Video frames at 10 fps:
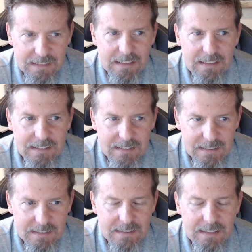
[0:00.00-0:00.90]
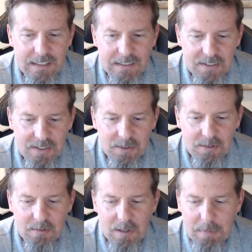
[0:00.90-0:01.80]
Yes, yes.
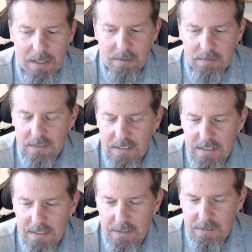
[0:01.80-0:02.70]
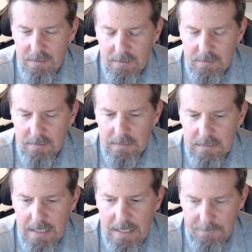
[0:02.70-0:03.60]
So about a year
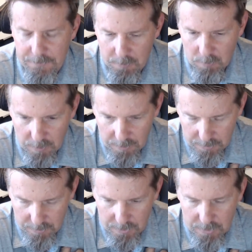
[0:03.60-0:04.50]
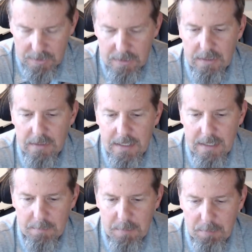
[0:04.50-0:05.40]
afterwards, they
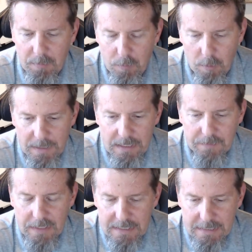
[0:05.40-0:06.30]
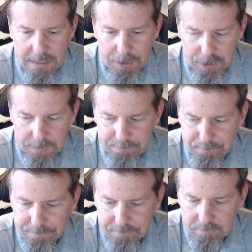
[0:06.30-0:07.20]
had been performing an
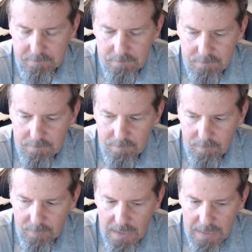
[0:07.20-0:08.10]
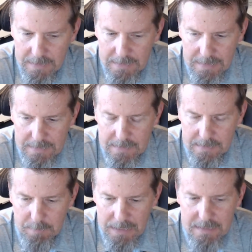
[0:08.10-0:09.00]
investigation, and it
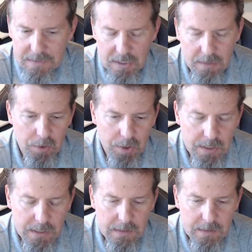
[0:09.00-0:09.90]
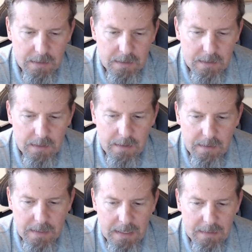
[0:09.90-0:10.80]
had been discovered
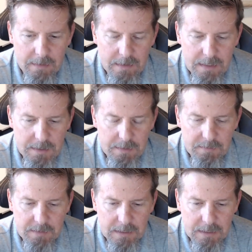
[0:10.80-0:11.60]
that there